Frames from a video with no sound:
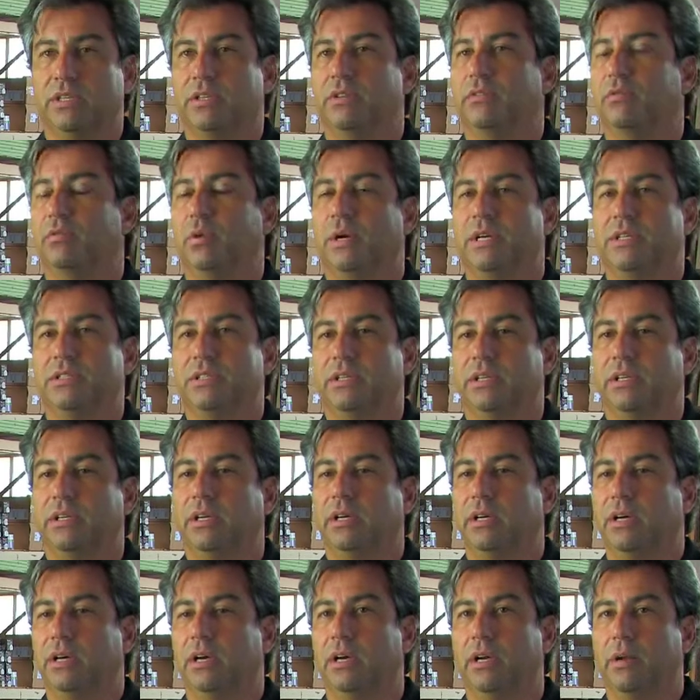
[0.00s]
then you've wasted
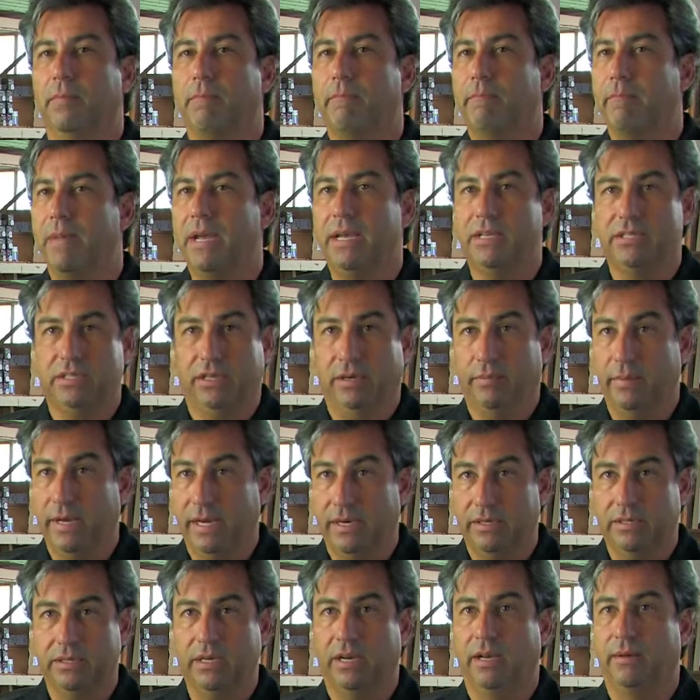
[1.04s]
an amazing
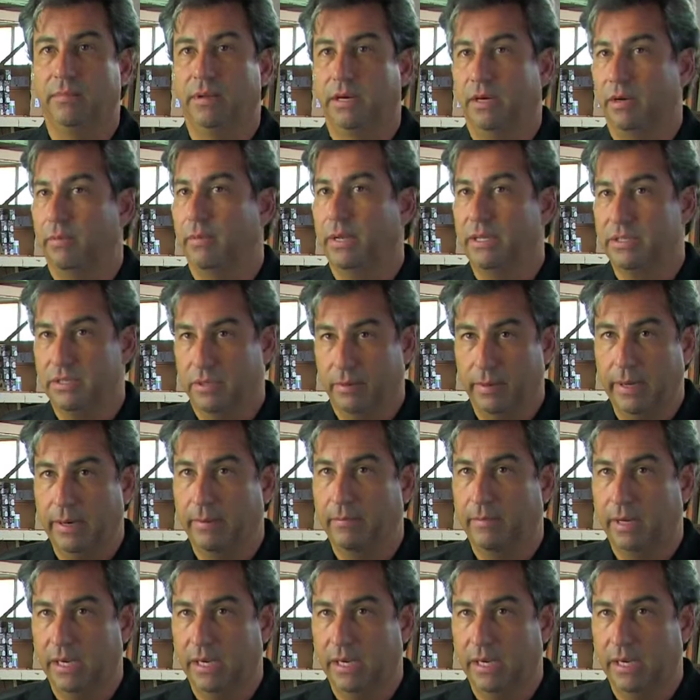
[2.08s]
amount of time and an amazing amount of